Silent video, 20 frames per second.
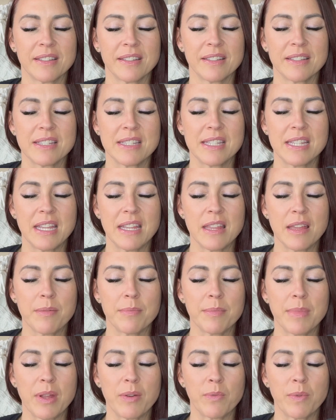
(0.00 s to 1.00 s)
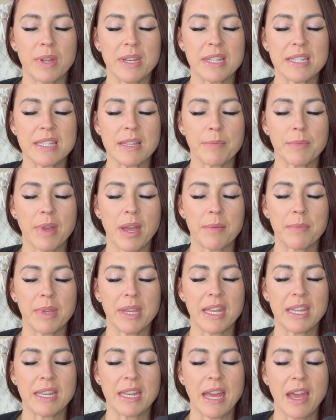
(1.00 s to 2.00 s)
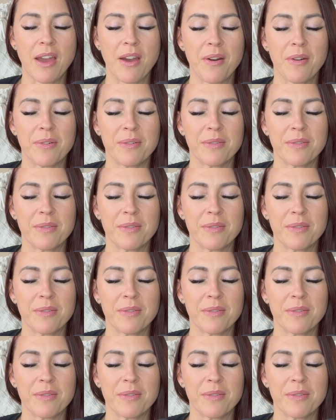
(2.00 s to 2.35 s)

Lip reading: See them and witness them coming in now.